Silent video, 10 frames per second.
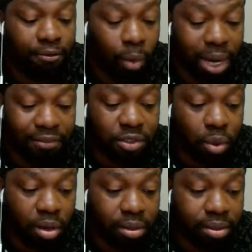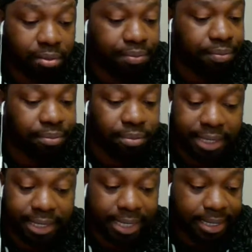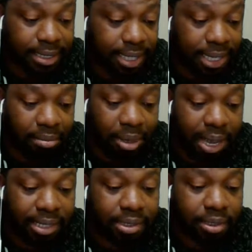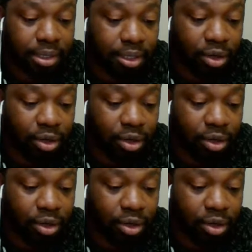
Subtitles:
for whatever's worth, he leads the league in blocks.